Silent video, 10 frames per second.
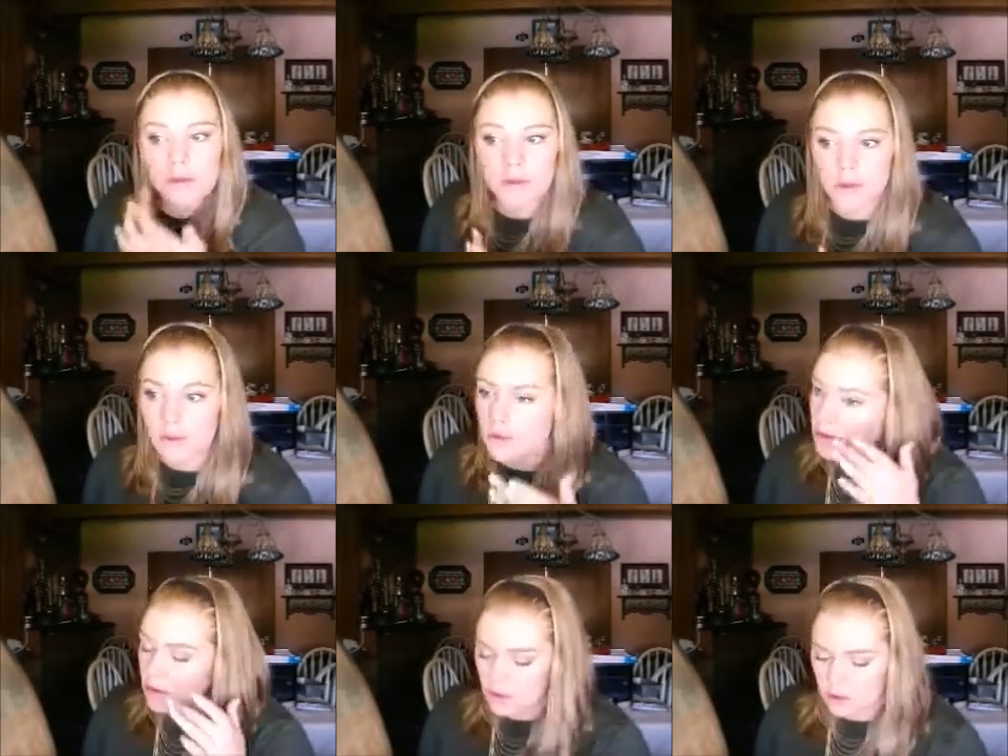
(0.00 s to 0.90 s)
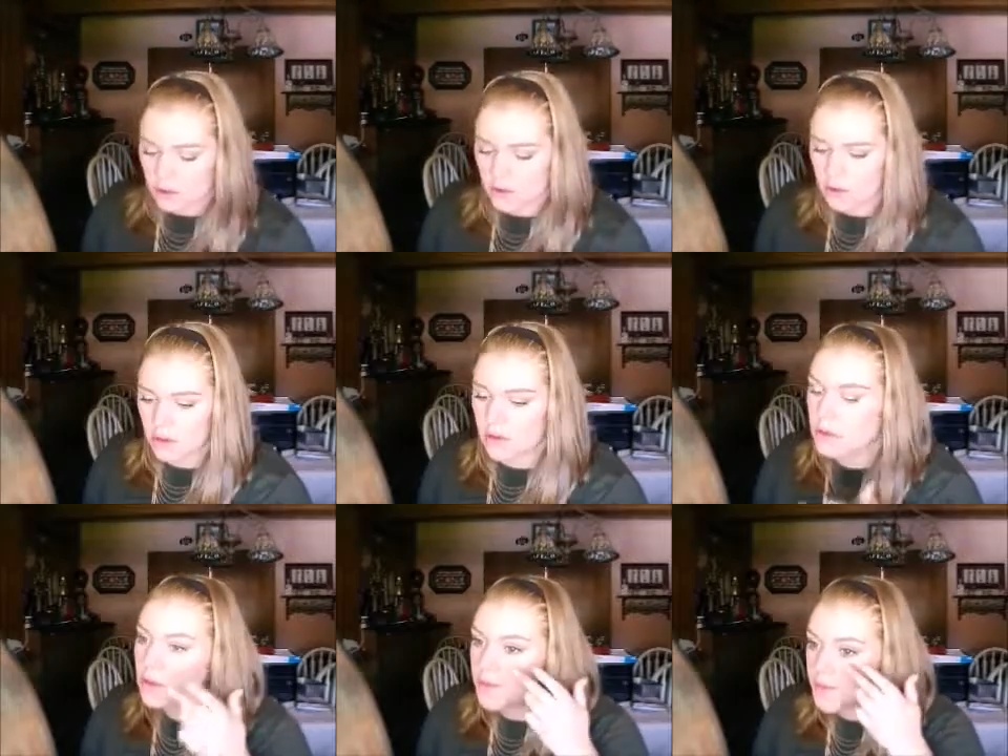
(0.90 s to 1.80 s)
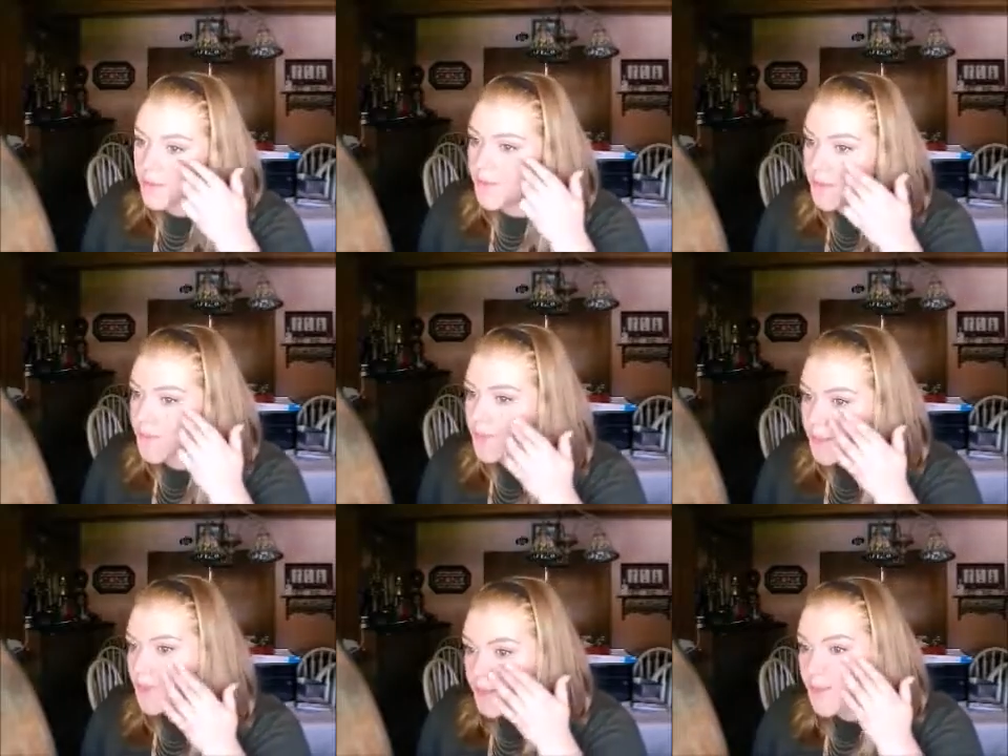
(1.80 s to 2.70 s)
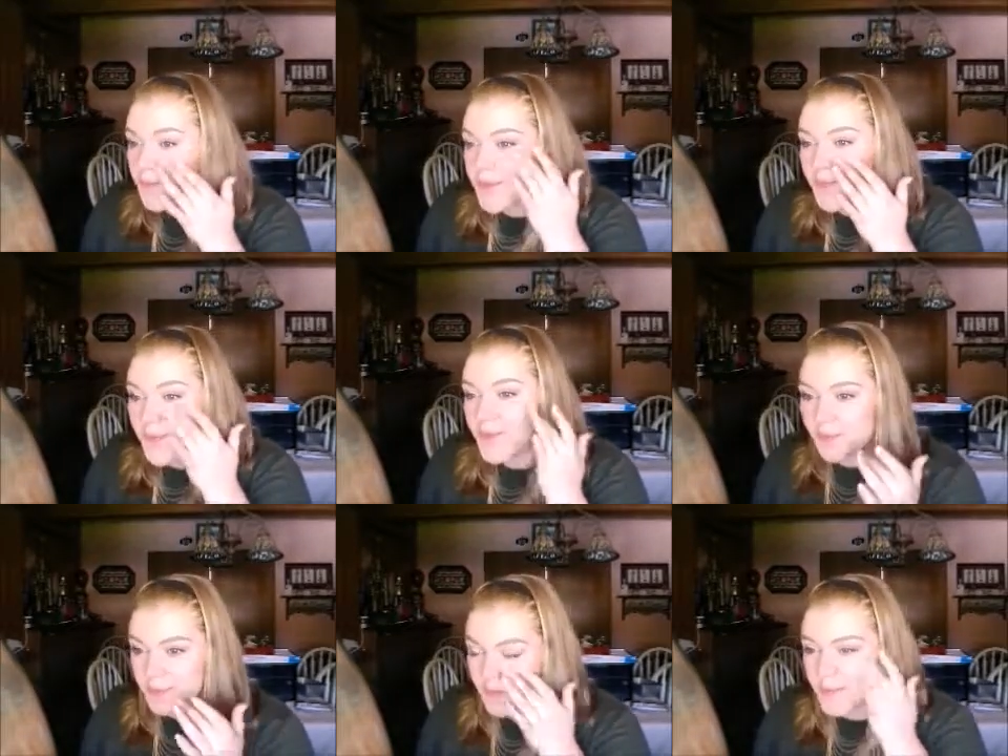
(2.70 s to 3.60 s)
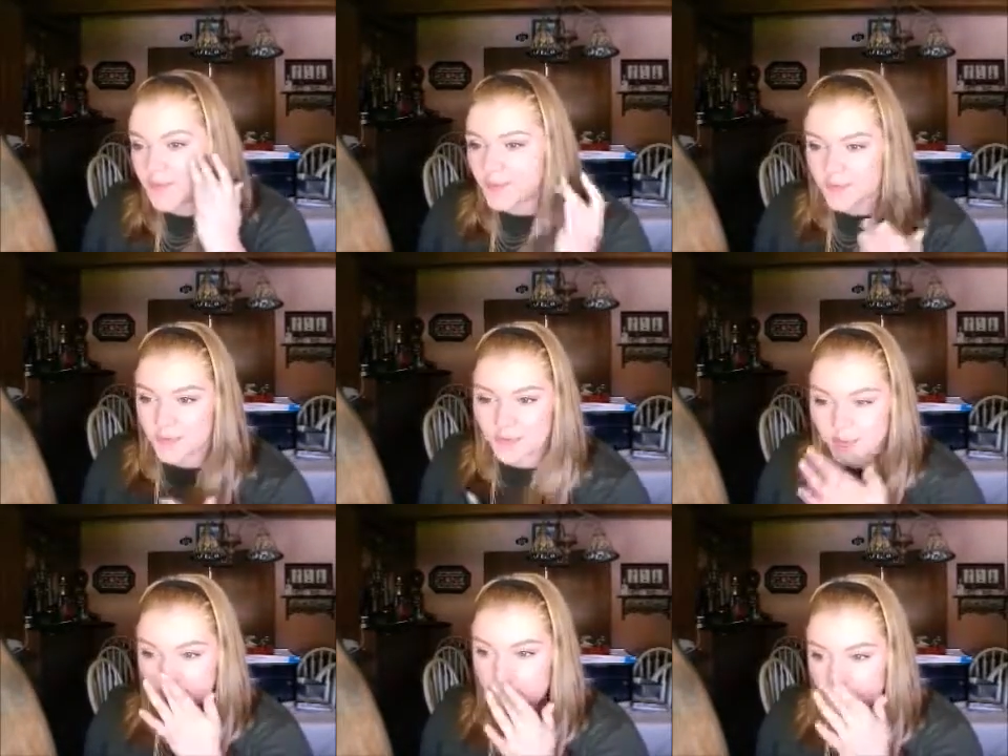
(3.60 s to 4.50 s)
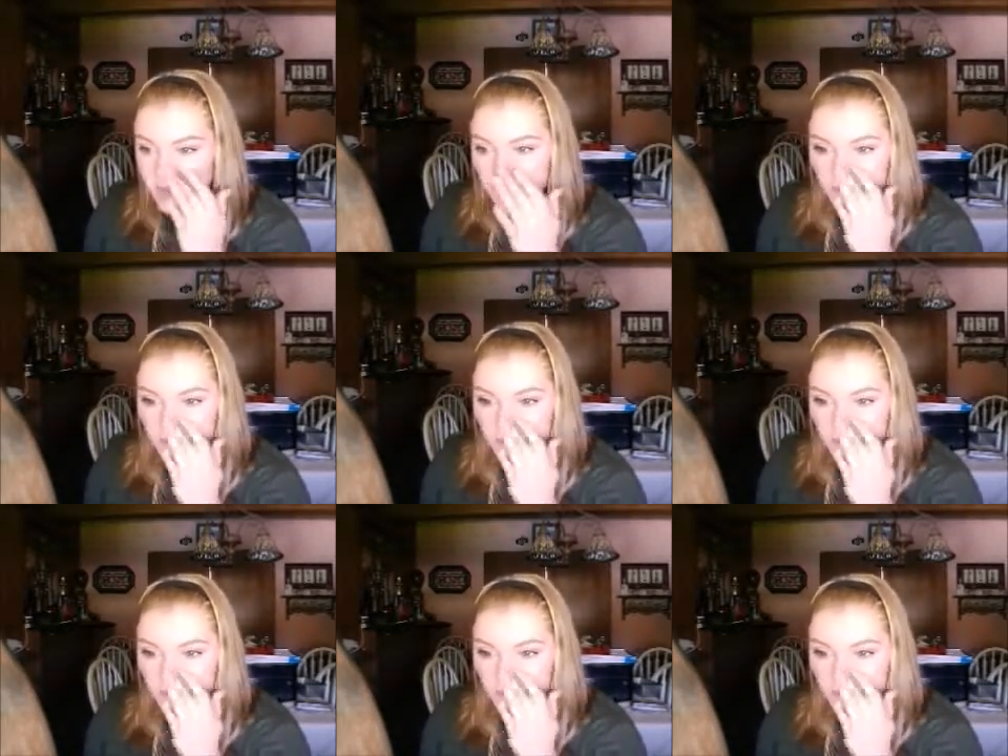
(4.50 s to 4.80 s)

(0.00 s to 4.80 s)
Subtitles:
I'm just going to apply that highlight with my finger because that's what makes it look the most natural.